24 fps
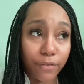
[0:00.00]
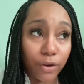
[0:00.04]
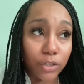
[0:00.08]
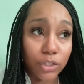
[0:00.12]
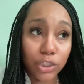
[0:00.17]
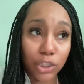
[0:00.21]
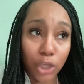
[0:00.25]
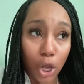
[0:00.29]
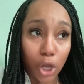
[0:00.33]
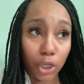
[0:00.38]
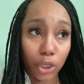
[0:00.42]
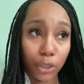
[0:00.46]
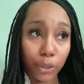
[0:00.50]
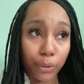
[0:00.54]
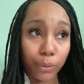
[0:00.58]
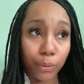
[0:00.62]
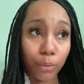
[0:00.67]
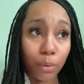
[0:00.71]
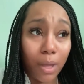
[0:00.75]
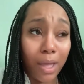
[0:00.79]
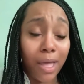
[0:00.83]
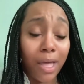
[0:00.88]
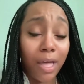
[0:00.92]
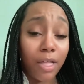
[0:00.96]
first saw
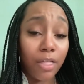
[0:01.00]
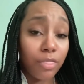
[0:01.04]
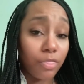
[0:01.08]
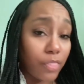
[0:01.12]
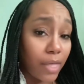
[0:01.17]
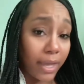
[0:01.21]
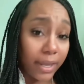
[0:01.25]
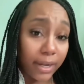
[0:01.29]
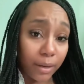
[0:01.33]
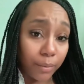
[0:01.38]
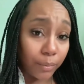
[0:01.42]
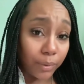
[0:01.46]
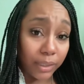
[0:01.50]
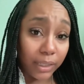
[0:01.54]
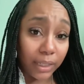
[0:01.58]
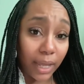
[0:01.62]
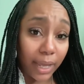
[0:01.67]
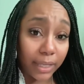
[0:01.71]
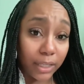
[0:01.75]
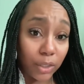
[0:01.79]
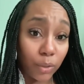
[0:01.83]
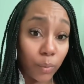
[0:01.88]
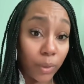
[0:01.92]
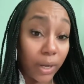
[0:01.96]
you, they didn't really
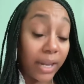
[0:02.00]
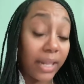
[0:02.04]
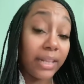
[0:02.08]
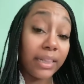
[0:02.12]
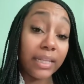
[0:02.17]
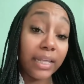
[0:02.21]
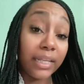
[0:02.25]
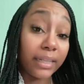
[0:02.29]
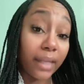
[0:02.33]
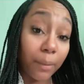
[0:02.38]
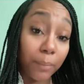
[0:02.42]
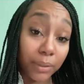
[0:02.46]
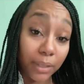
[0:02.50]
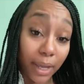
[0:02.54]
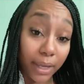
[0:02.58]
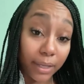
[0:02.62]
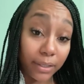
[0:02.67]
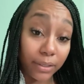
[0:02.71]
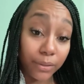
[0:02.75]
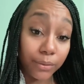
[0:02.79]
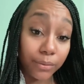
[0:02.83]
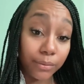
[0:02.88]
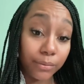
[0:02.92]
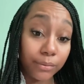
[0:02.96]
like you, or they didn't think they would
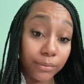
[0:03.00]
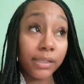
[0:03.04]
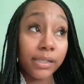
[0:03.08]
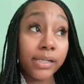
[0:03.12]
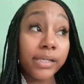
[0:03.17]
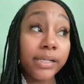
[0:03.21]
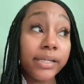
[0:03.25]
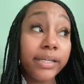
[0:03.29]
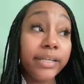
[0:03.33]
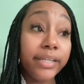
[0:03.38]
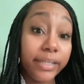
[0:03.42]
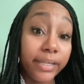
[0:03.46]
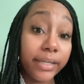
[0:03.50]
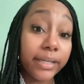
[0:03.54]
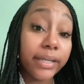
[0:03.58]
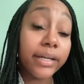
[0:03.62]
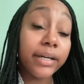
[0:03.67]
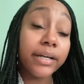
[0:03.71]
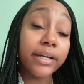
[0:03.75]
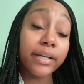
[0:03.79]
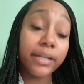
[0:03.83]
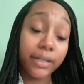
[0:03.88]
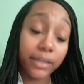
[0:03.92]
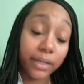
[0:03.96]
like you?
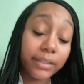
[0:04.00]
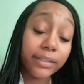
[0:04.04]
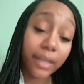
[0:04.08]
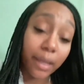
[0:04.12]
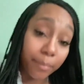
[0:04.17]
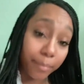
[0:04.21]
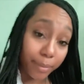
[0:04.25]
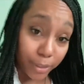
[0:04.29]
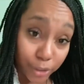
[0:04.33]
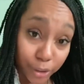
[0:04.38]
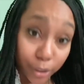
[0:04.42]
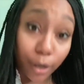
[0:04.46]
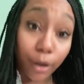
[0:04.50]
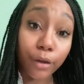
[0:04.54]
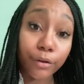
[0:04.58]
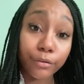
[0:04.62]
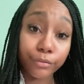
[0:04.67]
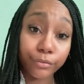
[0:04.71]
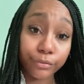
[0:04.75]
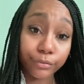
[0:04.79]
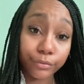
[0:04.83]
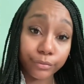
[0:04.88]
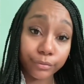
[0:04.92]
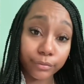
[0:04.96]
Yeah, cut that
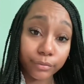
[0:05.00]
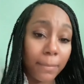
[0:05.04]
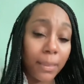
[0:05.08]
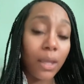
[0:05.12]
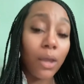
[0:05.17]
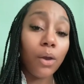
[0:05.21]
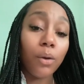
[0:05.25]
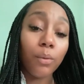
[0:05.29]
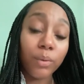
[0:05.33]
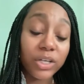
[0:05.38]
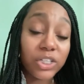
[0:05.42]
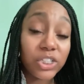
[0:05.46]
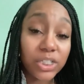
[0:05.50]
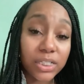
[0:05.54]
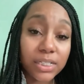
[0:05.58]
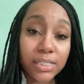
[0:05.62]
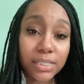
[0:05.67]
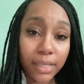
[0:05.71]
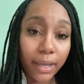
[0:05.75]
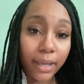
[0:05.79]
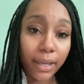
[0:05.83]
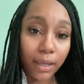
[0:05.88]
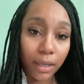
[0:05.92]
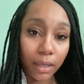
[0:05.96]
off. What she's
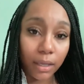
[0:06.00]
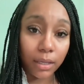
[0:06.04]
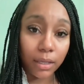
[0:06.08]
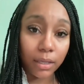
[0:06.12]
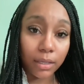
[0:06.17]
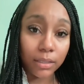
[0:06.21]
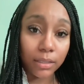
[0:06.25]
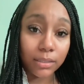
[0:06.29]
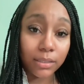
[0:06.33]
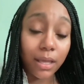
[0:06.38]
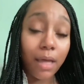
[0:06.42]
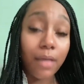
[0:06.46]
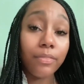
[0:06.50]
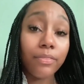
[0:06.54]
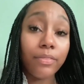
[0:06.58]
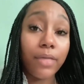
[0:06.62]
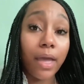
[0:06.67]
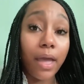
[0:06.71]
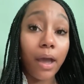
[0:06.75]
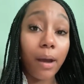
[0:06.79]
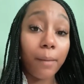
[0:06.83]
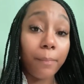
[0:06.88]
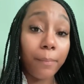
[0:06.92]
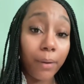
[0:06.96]
saying is
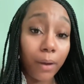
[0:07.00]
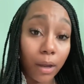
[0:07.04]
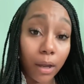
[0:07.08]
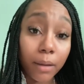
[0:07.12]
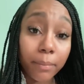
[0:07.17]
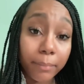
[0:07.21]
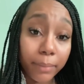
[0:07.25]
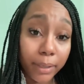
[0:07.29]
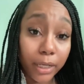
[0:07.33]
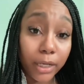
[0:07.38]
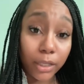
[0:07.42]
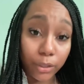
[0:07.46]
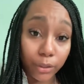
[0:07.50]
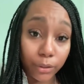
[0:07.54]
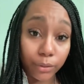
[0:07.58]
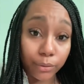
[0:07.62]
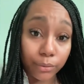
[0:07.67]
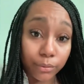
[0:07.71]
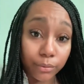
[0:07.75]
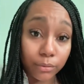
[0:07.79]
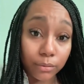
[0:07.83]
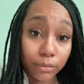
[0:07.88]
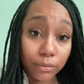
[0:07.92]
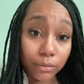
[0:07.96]
that upon meeting
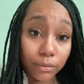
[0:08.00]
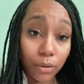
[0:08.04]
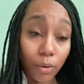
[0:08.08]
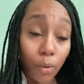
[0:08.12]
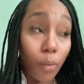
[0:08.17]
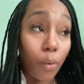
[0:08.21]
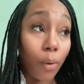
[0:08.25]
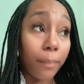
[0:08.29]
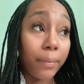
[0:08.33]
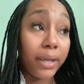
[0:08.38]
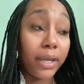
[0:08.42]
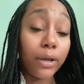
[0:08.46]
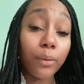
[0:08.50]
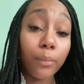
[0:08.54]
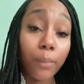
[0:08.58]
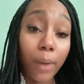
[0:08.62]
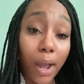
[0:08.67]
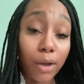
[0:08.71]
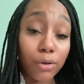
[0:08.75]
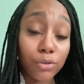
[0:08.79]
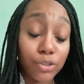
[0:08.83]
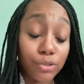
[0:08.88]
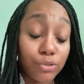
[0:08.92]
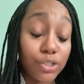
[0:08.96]
you, or being
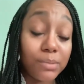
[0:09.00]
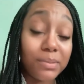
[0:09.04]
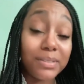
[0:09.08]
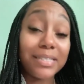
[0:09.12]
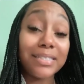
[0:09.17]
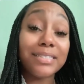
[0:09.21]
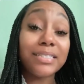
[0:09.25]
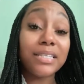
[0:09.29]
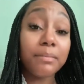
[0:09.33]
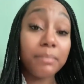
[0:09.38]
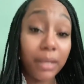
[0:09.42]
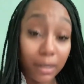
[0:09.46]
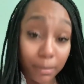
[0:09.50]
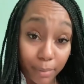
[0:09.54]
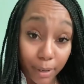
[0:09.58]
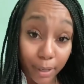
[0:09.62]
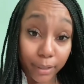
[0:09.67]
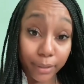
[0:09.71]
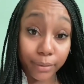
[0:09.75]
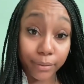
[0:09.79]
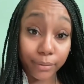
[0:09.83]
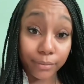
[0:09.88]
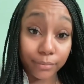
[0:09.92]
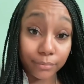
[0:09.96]
around you, she was intimidated by
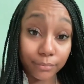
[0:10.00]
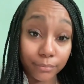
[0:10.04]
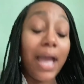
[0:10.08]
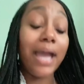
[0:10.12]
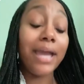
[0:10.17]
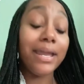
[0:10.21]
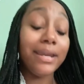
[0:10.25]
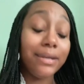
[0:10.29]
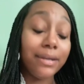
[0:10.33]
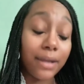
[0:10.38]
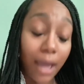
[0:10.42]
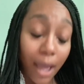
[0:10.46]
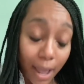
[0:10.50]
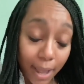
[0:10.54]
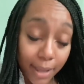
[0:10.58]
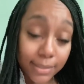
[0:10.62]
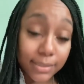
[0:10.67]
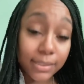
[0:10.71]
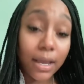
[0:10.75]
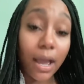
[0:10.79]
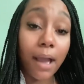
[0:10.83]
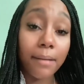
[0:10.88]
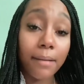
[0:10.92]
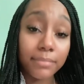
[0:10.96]
you. And 9
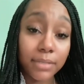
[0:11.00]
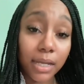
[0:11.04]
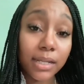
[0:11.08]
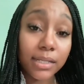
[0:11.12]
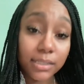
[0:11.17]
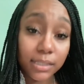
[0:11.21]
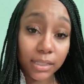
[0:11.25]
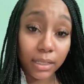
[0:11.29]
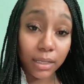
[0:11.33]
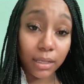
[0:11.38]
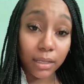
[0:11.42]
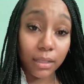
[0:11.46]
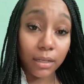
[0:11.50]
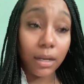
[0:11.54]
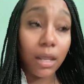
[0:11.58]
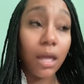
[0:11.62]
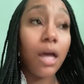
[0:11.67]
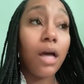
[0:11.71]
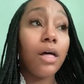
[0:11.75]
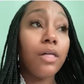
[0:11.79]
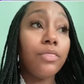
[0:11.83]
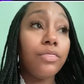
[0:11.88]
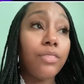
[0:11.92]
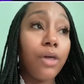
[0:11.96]
times out of 10,
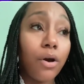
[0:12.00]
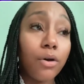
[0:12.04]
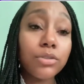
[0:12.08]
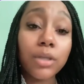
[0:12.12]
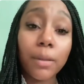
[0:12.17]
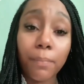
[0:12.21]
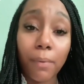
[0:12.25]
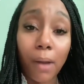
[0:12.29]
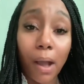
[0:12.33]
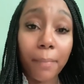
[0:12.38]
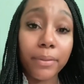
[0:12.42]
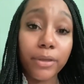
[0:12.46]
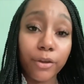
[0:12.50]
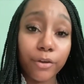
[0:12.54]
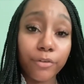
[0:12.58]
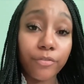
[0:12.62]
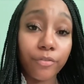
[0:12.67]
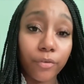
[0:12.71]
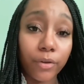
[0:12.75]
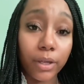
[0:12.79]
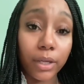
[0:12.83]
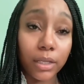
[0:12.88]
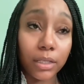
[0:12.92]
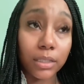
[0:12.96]
those are probably your
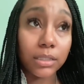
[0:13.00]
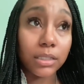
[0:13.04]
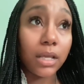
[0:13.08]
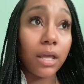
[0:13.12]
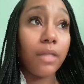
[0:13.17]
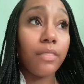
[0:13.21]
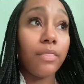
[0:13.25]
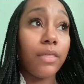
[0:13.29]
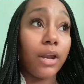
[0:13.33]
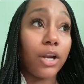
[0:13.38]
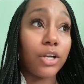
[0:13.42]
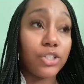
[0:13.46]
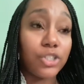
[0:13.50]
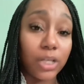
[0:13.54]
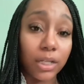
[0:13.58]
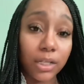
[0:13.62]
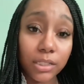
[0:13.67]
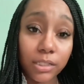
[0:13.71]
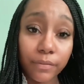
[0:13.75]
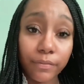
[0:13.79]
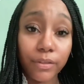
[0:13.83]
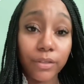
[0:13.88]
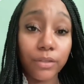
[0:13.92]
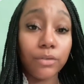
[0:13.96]
friends that are jealous
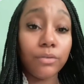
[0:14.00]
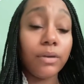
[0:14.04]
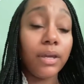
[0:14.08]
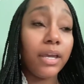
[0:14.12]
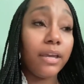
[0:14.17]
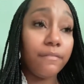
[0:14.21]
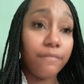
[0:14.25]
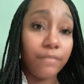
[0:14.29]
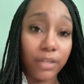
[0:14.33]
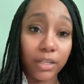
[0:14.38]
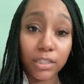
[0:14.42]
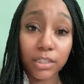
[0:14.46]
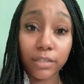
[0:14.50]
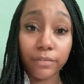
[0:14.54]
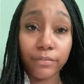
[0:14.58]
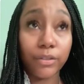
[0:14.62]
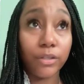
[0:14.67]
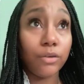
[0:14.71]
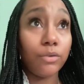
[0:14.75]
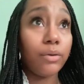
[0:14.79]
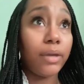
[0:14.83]
of you, envious of you,